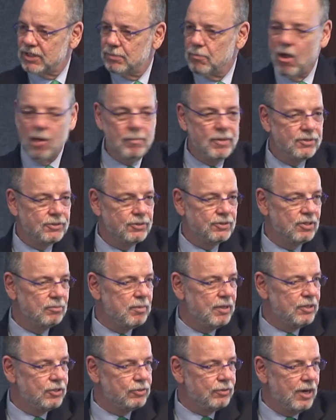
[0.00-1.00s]
Small Business
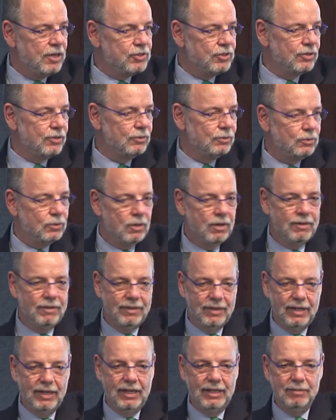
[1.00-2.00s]
Administration or
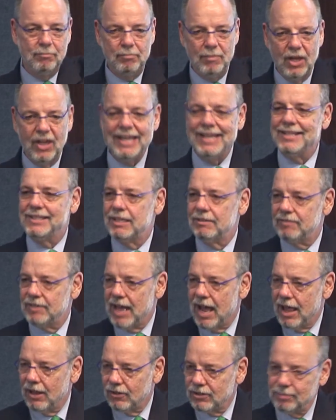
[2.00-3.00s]
the millions of
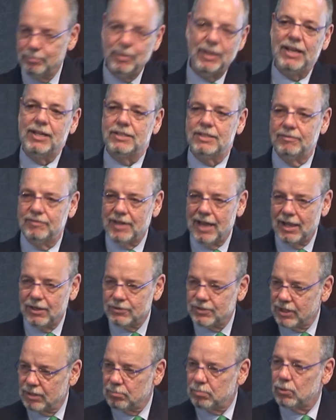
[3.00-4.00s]
dollars, billions of
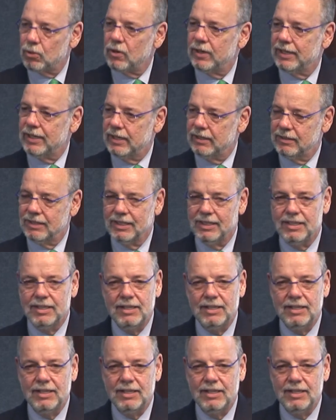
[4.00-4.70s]
dollars that are poured in